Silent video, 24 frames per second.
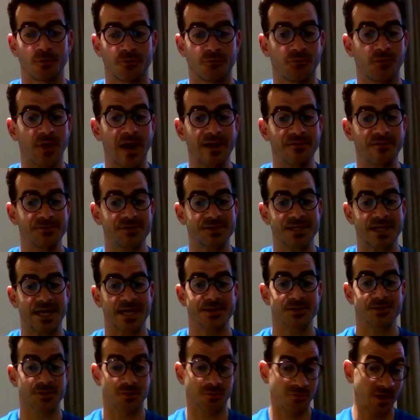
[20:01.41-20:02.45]
5
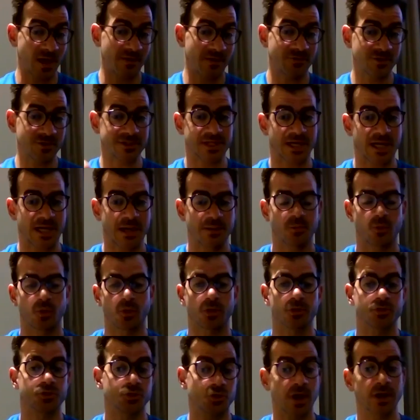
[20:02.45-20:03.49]
sets of every time
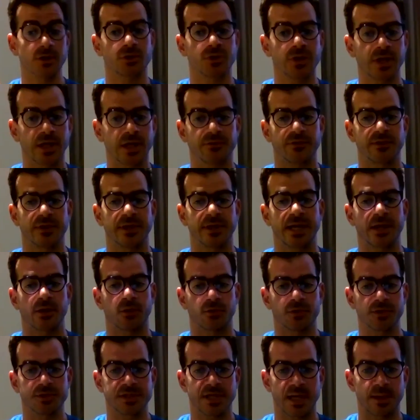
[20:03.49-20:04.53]
or trying to get to the net
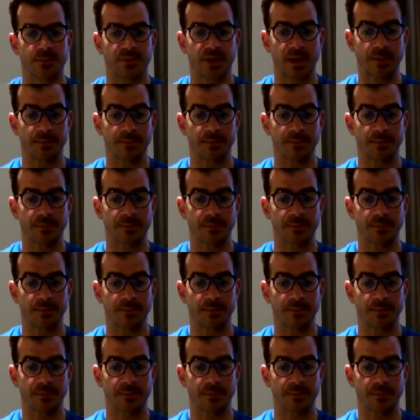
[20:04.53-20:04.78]
all the time,